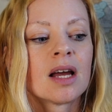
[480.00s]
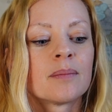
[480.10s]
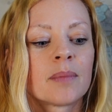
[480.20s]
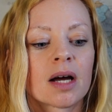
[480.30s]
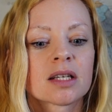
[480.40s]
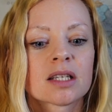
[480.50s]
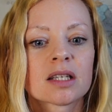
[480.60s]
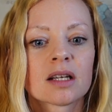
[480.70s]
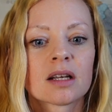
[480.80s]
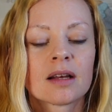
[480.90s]

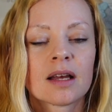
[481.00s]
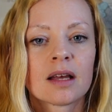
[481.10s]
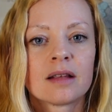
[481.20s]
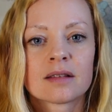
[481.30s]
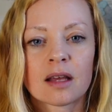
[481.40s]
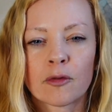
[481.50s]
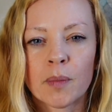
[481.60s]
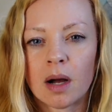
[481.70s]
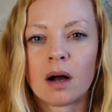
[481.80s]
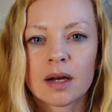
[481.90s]
But instead of
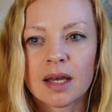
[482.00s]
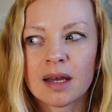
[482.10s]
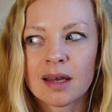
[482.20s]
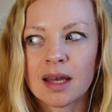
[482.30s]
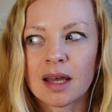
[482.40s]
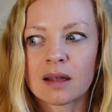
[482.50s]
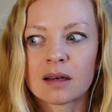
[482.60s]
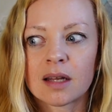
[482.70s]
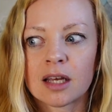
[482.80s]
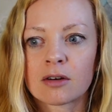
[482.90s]
parking
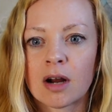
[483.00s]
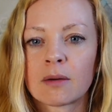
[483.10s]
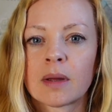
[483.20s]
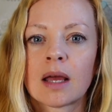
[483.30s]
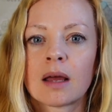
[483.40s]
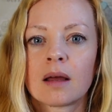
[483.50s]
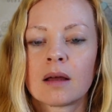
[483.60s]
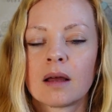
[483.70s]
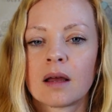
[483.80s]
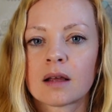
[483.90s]
in incredibly
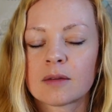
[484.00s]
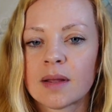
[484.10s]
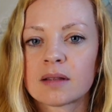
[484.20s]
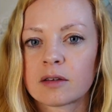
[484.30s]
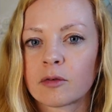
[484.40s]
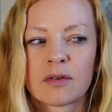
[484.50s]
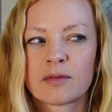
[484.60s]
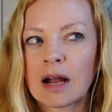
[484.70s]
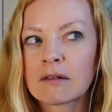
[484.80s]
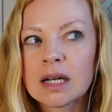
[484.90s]
expensive
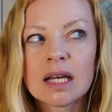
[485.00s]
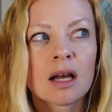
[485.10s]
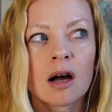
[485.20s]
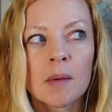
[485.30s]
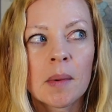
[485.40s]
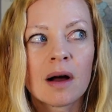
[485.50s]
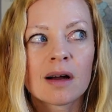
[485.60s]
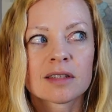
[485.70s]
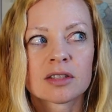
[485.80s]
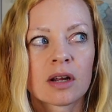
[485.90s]
ferry car
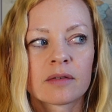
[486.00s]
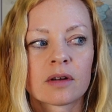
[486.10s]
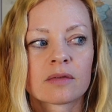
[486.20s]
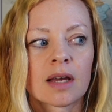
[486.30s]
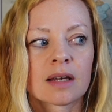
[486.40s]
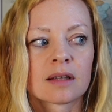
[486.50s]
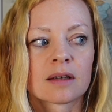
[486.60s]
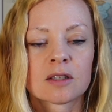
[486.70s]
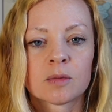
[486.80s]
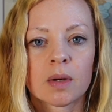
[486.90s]
parks, I don't even know if they
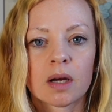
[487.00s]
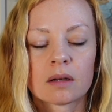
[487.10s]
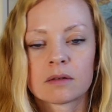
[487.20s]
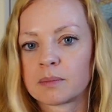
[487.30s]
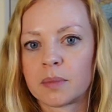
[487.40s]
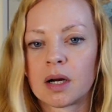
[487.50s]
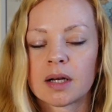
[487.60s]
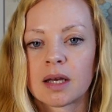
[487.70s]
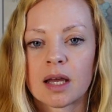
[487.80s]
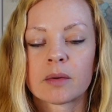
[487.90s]
exist, but
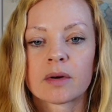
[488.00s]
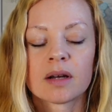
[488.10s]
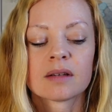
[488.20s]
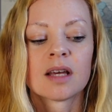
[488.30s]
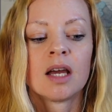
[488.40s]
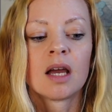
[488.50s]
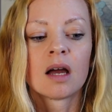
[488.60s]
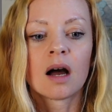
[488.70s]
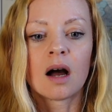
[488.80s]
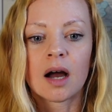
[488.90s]
parking anywhere else,
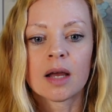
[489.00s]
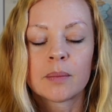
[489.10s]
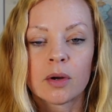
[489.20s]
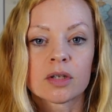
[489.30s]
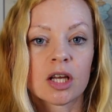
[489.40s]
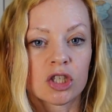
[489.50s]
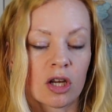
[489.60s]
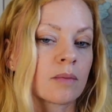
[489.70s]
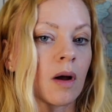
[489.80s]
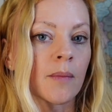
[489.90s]
I booked a
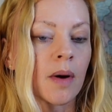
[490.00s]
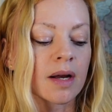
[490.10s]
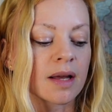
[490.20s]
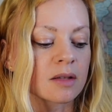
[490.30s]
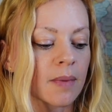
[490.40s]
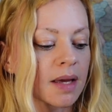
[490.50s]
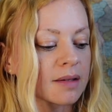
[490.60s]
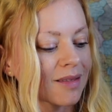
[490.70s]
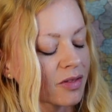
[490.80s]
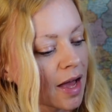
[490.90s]
JustPark parking
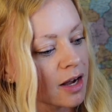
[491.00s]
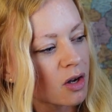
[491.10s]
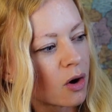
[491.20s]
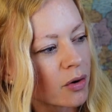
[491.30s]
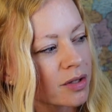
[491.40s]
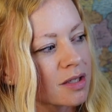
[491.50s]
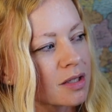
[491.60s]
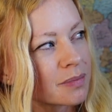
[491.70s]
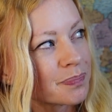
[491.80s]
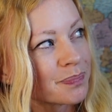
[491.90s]
space, and that cost